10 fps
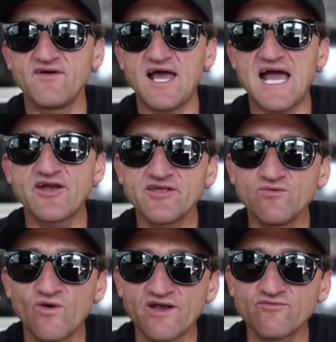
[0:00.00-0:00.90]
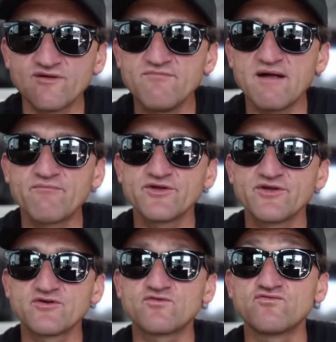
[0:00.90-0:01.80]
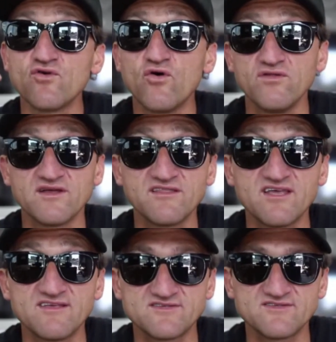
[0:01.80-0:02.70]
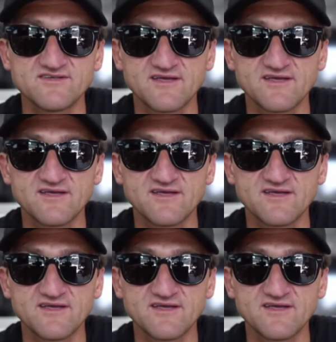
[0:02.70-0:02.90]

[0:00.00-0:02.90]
how do you want to remember your role in this?